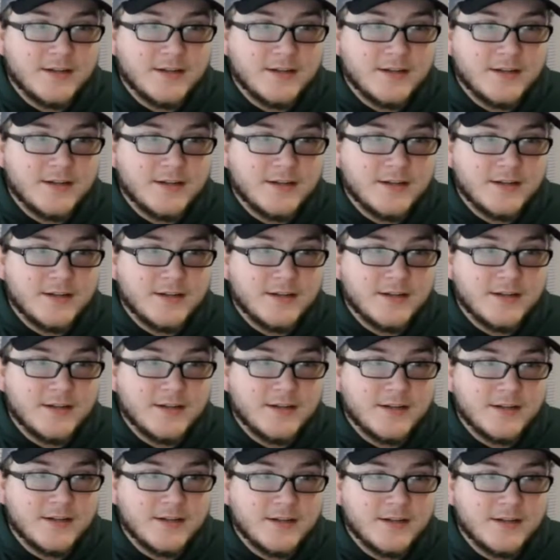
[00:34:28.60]

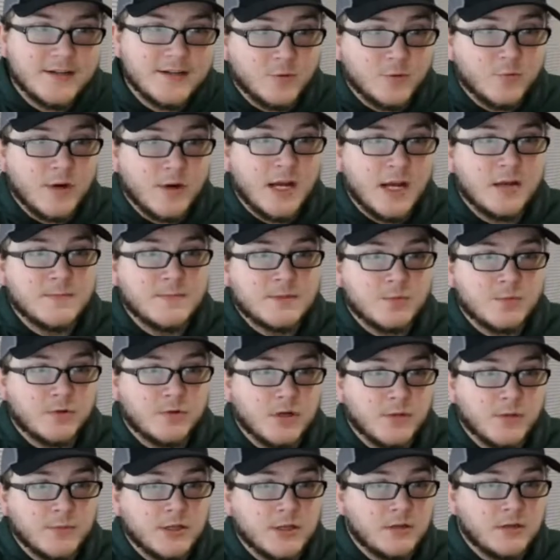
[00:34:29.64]
Honestly, I think the Rams will
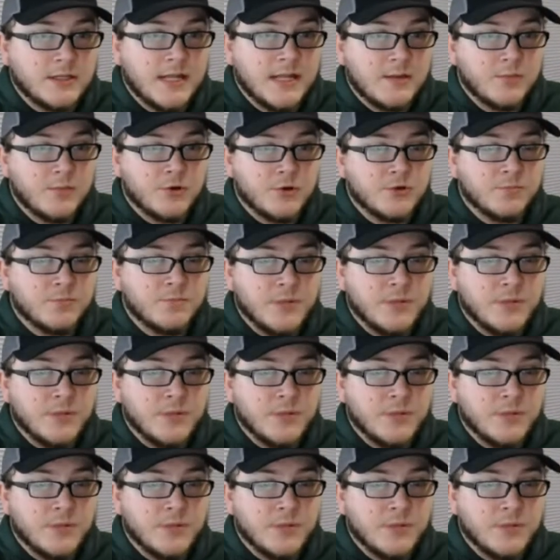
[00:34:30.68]
come to Lambeau and